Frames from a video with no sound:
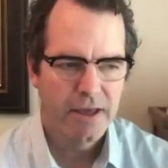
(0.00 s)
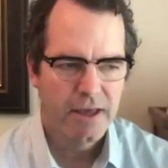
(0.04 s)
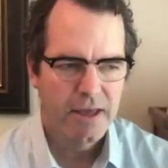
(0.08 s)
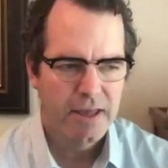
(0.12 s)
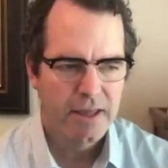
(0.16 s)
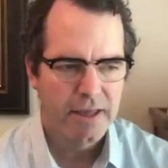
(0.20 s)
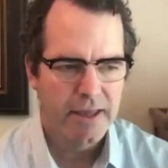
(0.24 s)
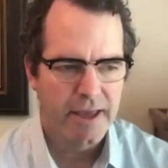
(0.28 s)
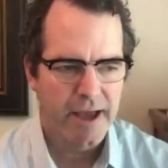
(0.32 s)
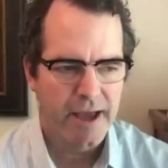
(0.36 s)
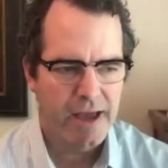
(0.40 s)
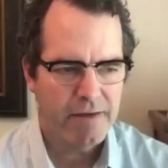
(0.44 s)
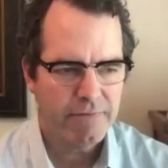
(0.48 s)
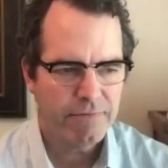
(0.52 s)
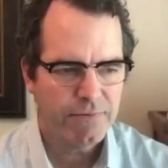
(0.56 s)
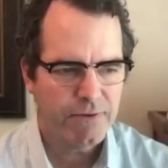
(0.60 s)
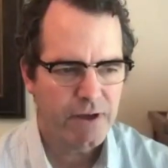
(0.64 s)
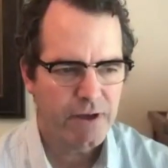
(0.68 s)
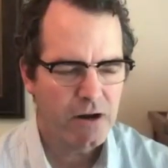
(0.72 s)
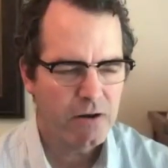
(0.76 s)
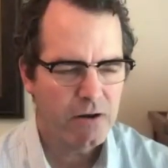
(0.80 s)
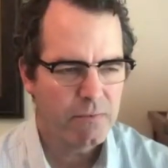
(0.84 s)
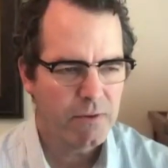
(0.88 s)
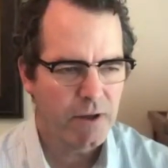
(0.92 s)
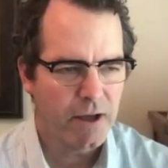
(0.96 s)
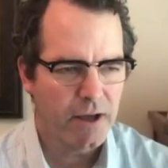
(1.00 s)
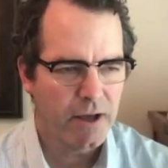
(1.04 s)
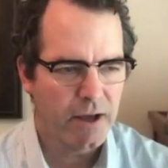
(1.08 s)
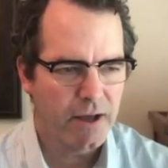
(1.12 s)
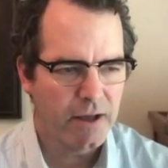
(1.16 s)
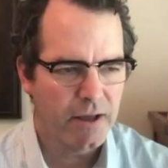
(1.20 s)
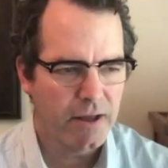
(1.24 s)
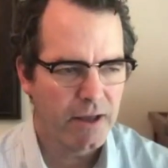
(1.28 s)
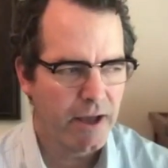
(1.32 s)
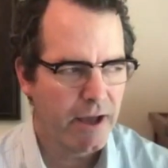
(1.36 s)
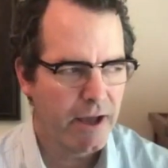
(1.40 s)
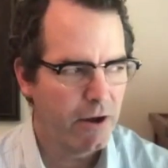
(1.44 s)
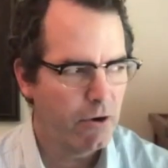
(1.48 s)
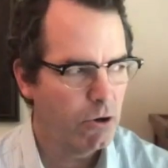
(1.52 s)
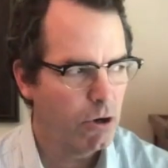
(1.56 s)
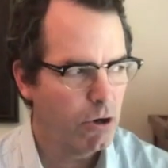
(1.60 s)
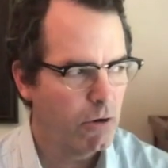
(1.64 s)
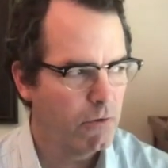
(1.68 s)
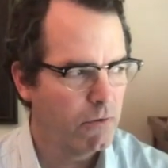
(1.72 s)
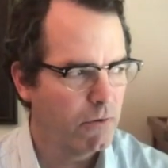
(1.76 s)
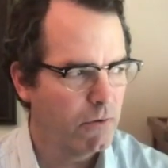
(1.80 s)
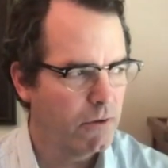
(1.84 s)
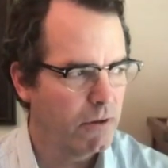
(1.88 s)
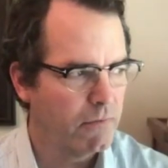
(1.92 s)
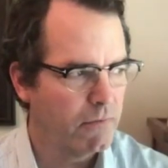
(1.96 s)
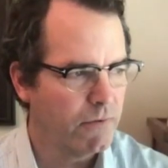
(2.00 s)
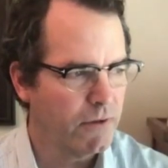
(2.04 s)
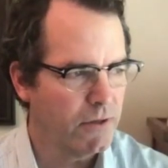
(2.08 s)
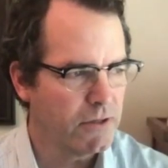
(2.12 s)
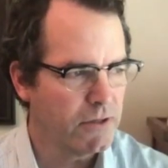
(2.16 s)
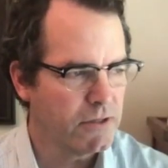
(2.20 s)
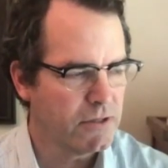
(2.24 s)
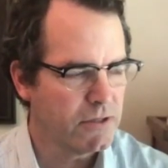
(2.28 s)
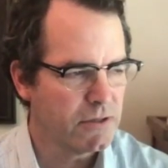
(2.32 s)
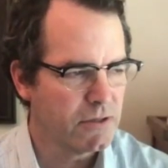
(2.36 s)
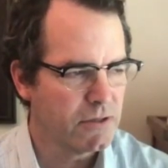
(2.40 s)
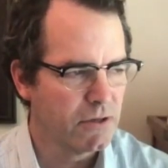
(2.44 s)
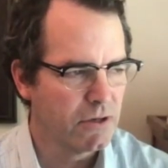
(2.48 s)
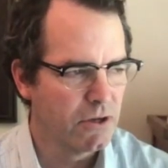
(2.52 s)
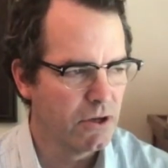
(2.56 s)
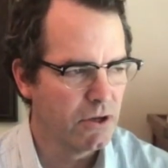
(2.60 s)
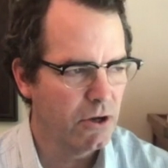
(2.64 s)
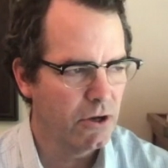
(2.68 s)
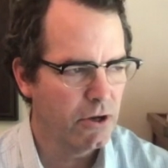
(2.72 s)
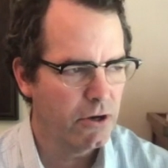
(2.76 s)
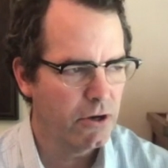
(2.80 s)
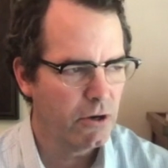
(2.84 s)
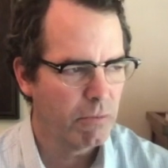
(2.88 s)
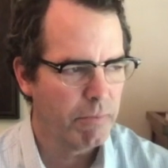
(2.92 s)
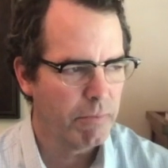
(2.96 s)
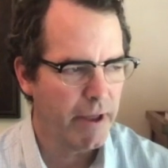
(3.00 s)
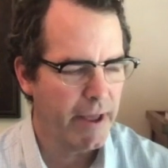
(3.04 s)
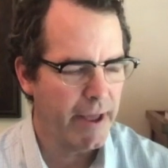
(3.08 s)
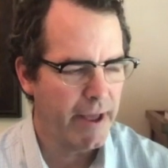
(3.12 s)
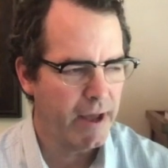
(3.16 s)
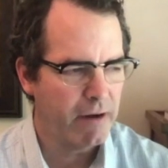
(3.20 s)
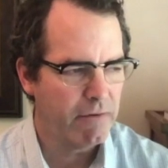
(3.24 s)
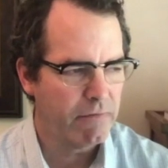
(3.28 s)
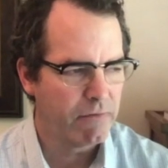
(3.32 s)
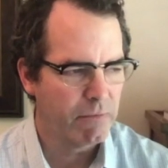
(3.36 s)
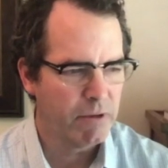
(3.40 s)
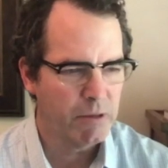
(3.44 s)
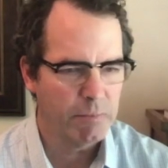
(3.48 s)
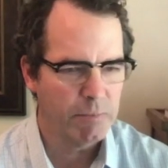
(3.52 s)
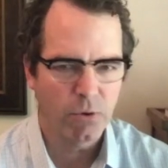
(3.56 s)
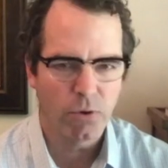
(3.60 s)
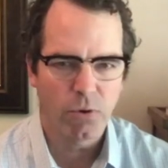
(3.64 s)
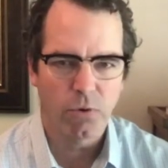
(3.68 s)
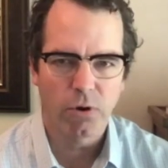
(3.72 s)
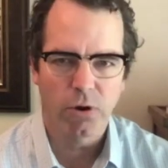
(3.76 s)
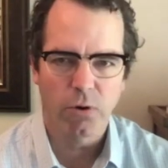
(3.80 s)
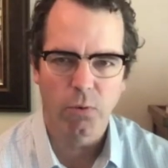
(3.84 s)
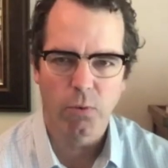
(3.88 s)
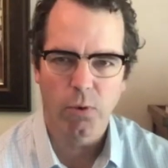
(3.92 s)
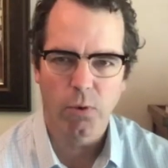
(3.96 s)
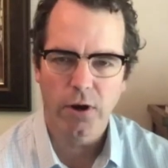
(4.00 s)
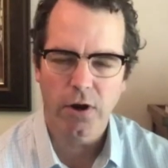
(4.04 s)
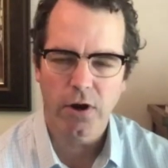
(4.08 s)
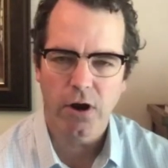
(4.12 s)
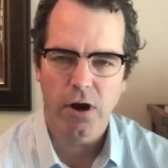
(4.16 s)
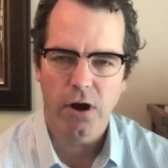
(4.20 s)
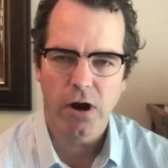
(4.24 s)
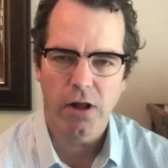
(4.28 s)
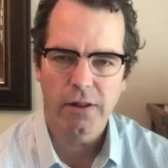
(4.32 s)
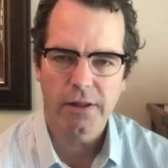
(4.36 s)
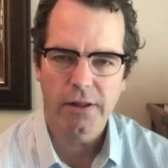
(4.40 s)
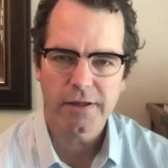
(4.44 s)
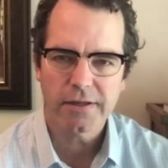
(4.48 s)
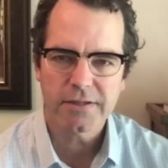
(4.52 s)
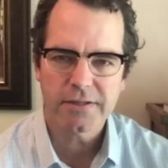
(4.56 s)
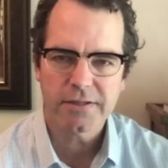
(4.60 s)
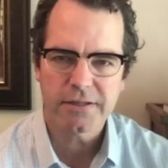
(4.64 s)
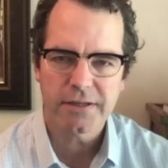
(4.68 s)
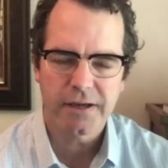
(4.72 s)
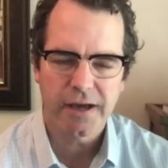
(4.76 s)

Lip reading: Yeah, I found, I don't know if it's good or bad for people who are workaholics.